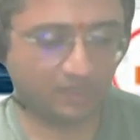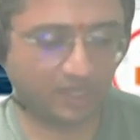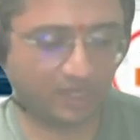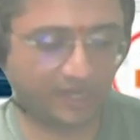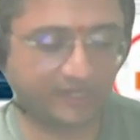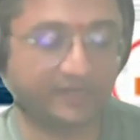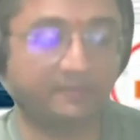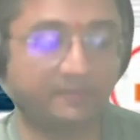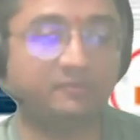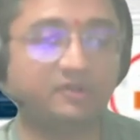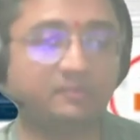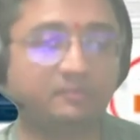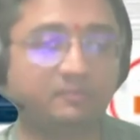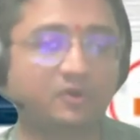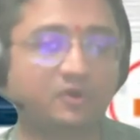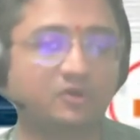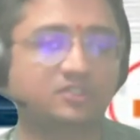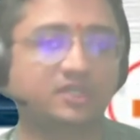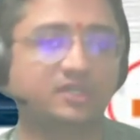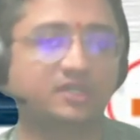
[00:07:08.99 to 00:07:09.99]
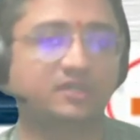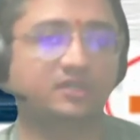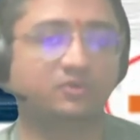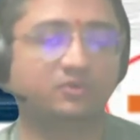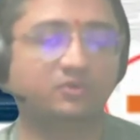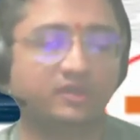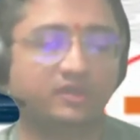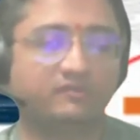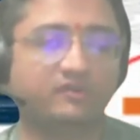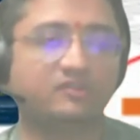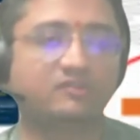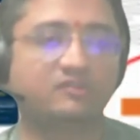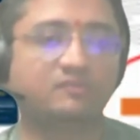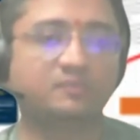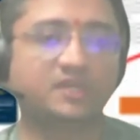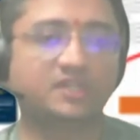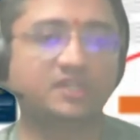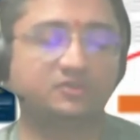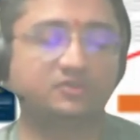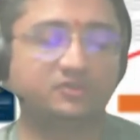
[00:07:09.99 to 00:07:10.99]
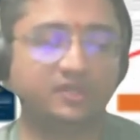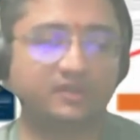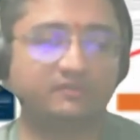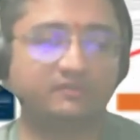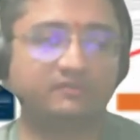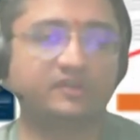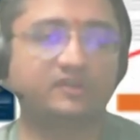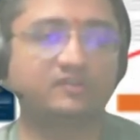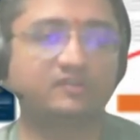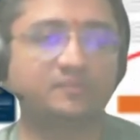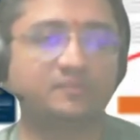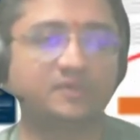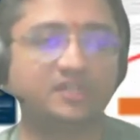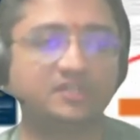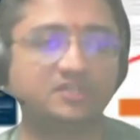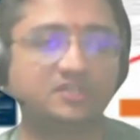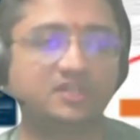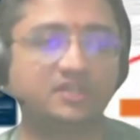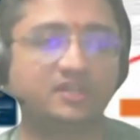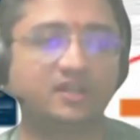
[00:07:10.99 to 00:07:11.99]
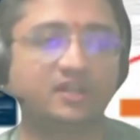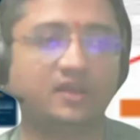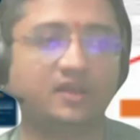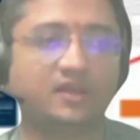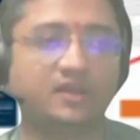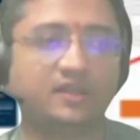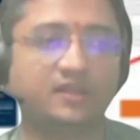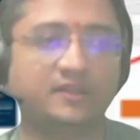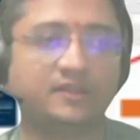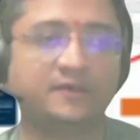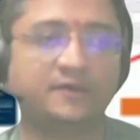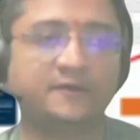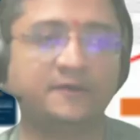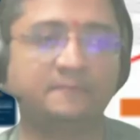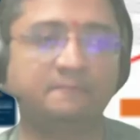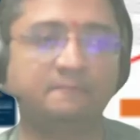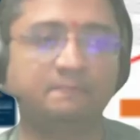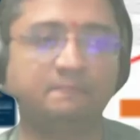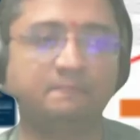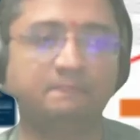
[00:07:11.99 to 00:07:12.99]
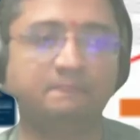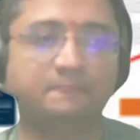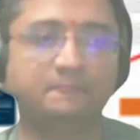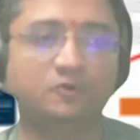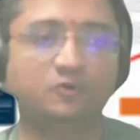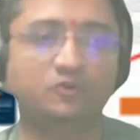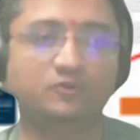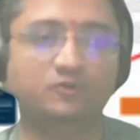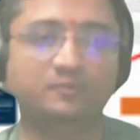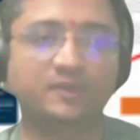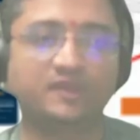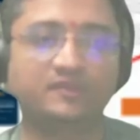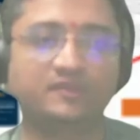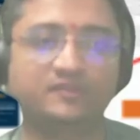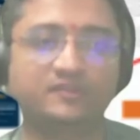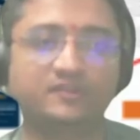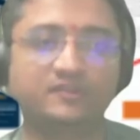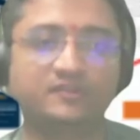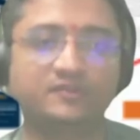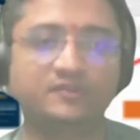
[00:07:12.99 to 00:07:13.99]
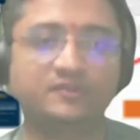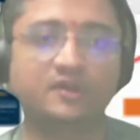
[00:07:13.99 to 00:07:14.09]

attempt a project, you give a speech, you deliver a speech in the Toastmasters